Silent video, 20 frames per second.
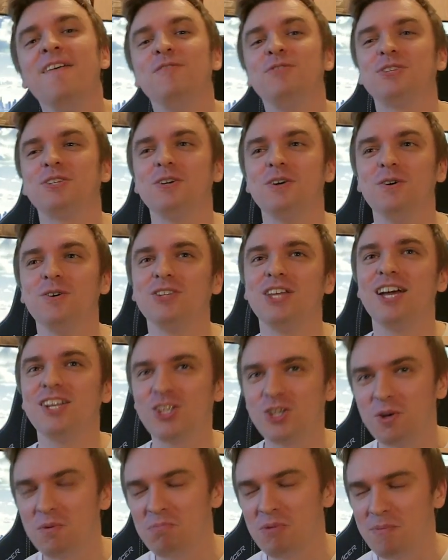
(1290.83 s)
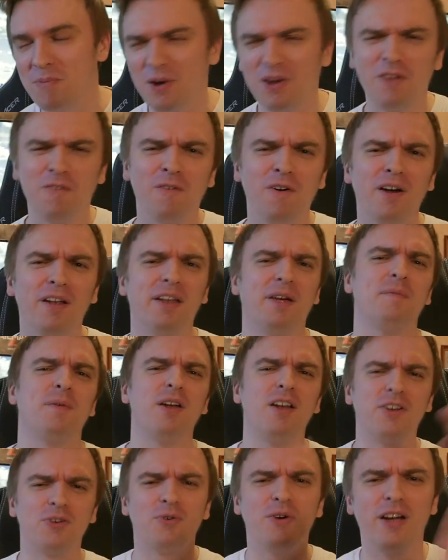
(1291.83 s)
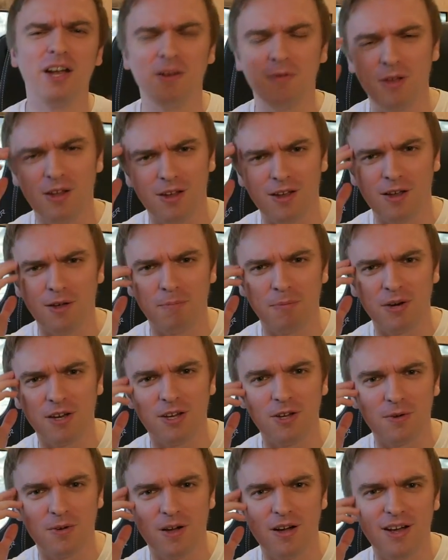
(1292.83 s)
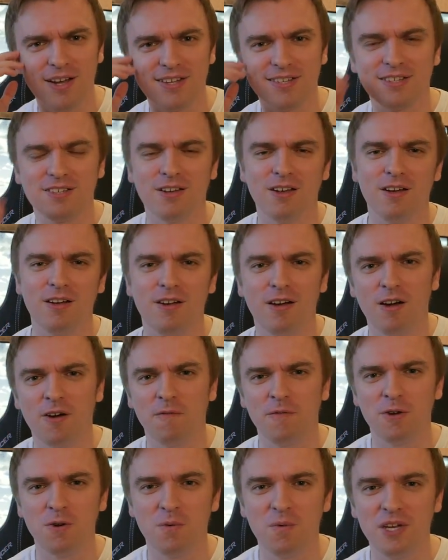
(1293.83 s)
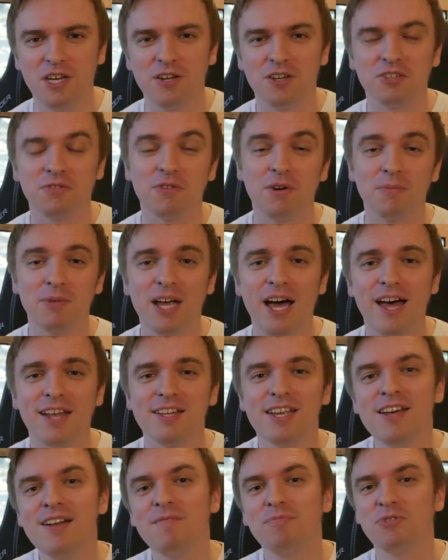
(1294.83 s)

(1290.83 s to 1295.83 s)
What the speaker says: So that should be pretty fun. I'm gonna try and bring you guys a few videos from that.